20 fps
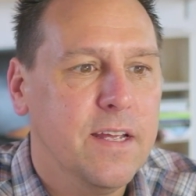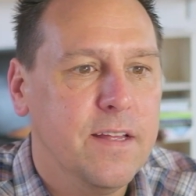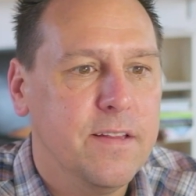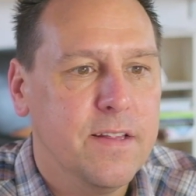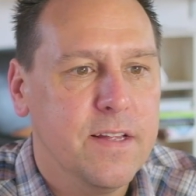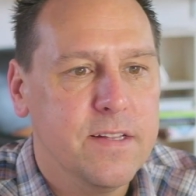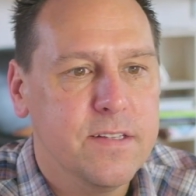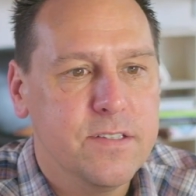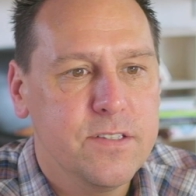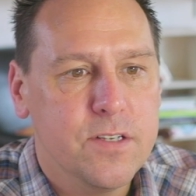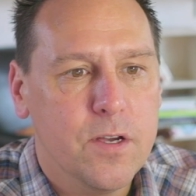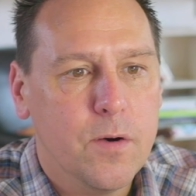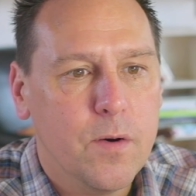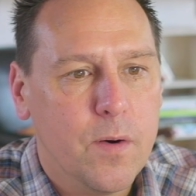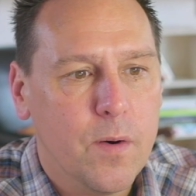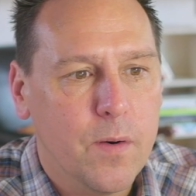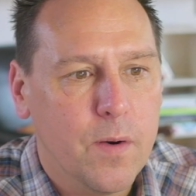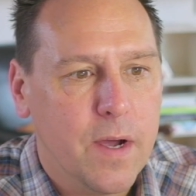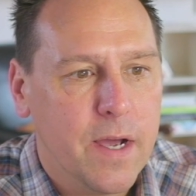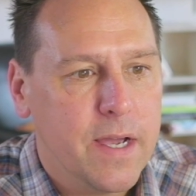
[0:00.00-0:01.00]
And then
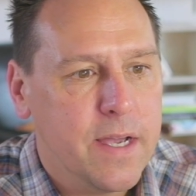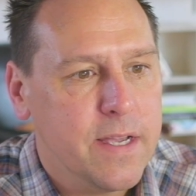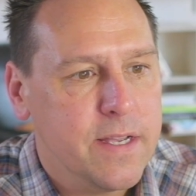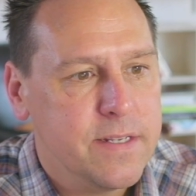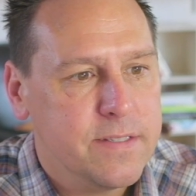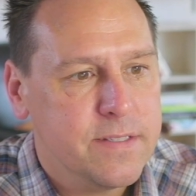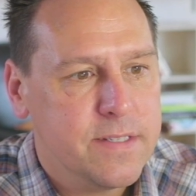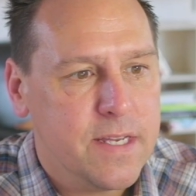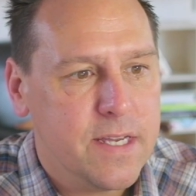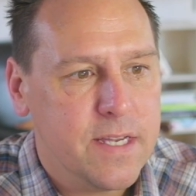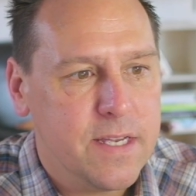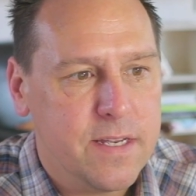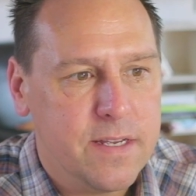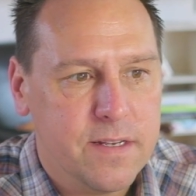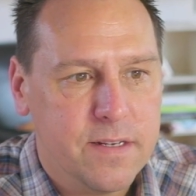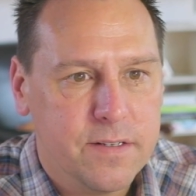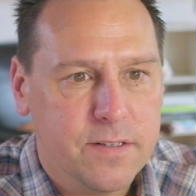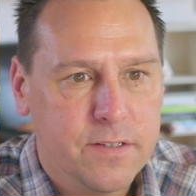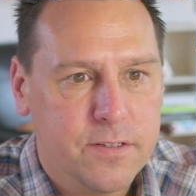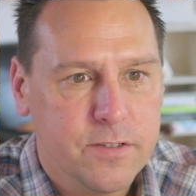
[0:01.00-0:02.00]
so I
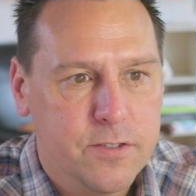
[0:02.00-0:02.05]
say,